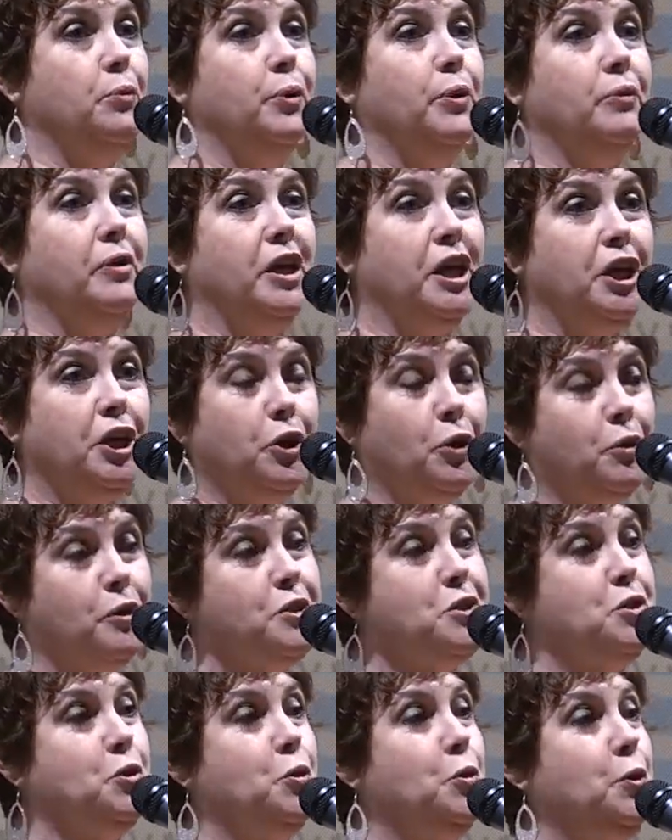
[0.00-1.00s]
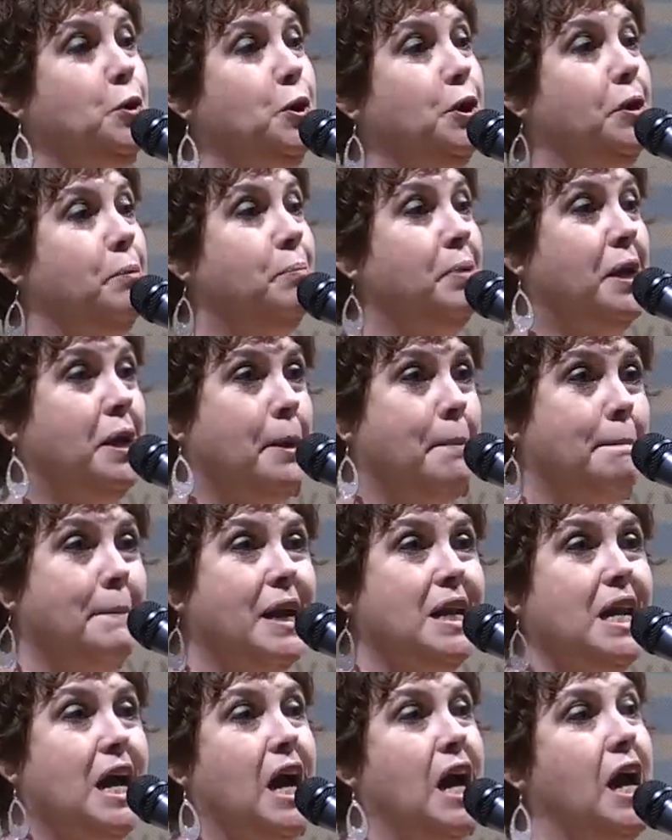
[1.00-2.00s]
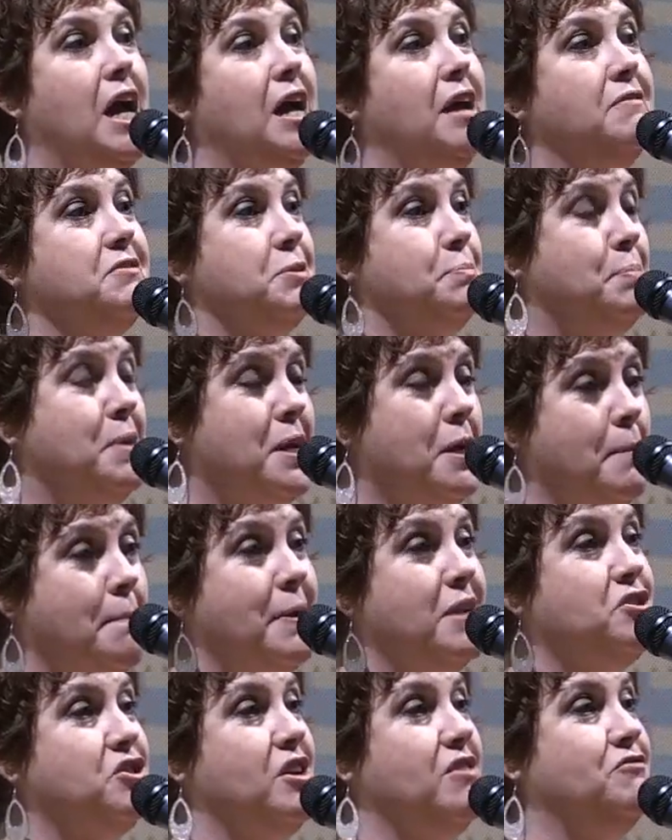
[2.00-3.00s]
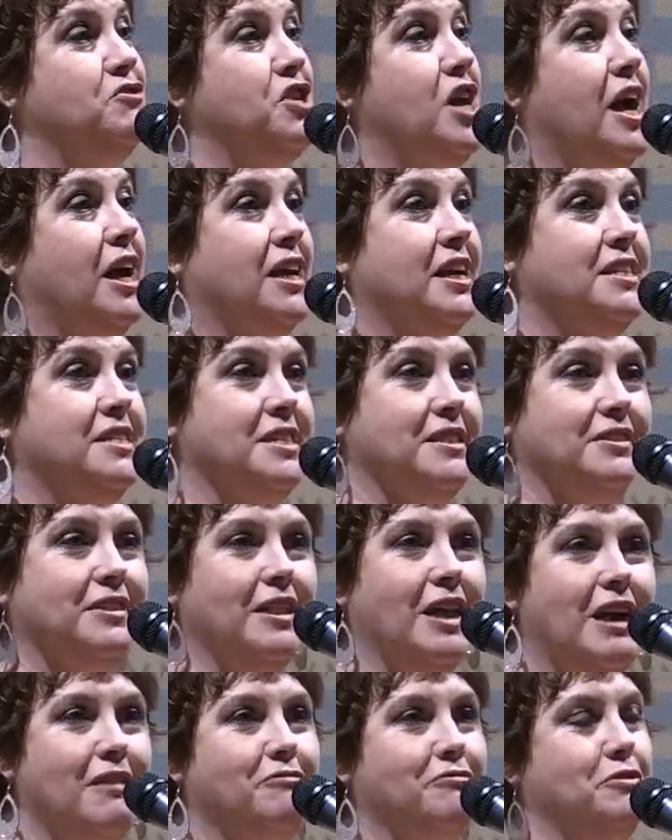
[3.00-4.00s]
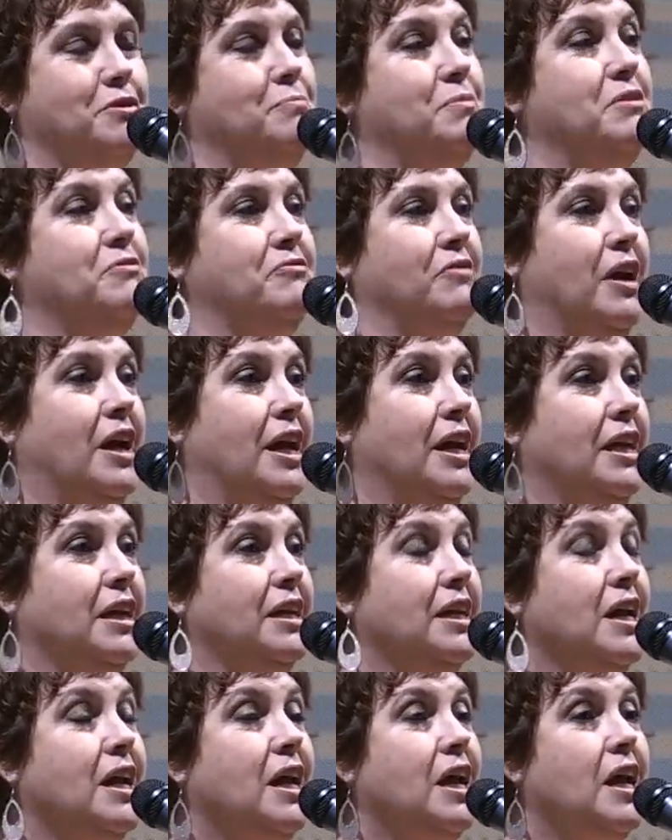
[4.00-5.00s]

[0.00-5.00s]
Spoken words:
and we were going to go to school and pick up my knives and pick up my chef jackets, and life would be fine.